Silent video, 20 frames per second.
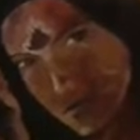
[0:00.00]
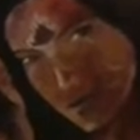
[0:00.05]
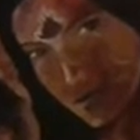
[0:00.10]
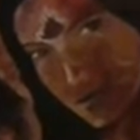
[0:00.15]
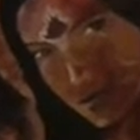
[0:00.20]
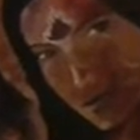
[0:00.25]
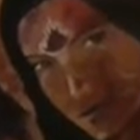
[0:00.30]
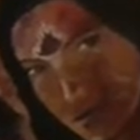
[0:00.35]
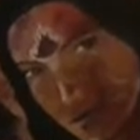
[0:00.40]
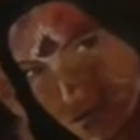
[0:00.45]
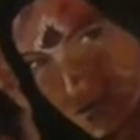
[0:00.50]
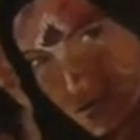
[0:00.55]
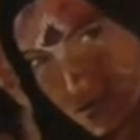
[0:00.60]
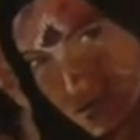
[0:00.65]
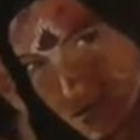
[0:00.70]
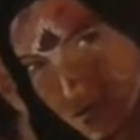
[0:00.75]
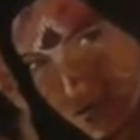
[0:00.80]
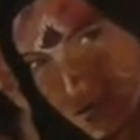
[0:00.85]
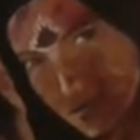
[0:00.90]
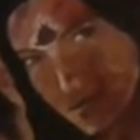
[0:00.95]
something that
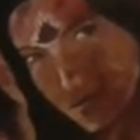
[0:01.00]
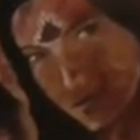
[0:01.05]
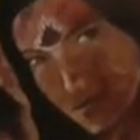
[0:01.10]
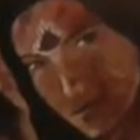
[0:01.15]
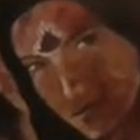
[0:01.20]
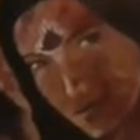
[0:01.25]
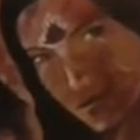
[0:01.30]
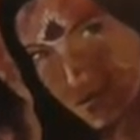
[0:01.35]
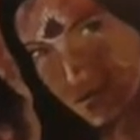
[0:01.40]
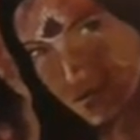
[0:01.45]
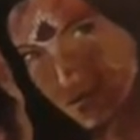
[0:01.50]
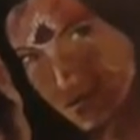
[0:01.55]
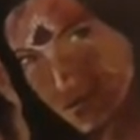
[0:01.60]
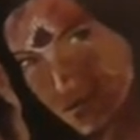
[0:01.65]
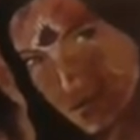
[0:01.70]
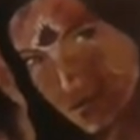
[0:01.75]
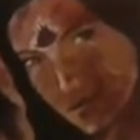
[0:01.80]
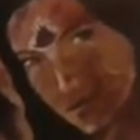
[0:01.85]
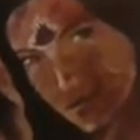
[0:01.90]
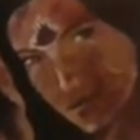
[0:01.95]
happens
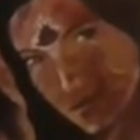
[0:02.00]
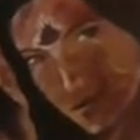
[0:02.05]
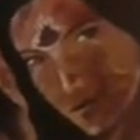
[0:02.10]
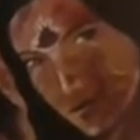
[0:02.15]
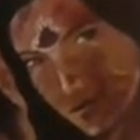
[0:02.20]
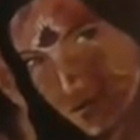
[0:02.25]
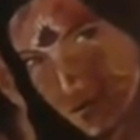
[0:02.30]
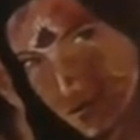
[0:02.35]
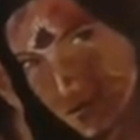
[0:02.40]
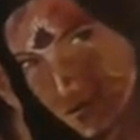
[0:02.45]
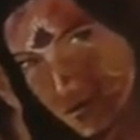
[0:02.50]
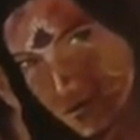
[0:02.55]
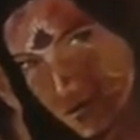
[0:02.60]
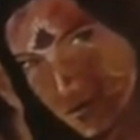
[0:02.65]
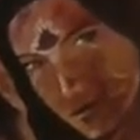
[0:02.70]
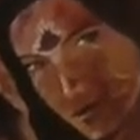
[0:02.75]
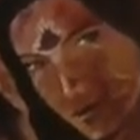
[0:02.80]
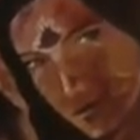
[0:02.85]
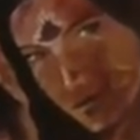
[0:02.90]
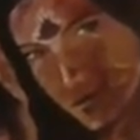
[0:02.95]
possibly with this
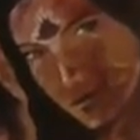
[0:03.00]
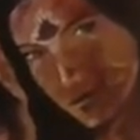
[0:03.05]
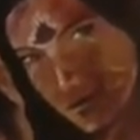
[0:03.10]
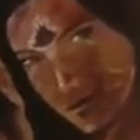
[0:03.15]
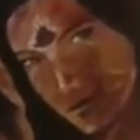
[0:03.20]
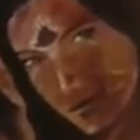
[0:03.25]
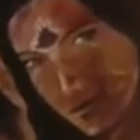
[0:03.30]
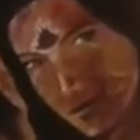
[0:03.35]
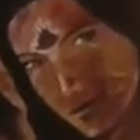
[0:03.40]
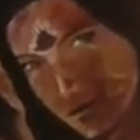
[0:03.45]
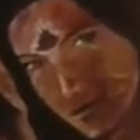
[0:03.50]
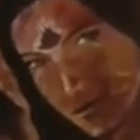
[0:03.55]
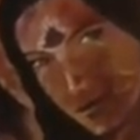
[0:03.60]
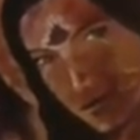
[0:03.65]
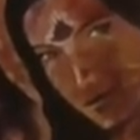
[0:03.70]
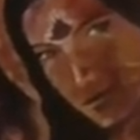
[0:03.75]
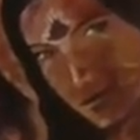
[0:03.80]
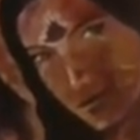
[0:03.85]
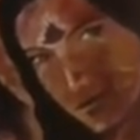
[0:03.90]
female.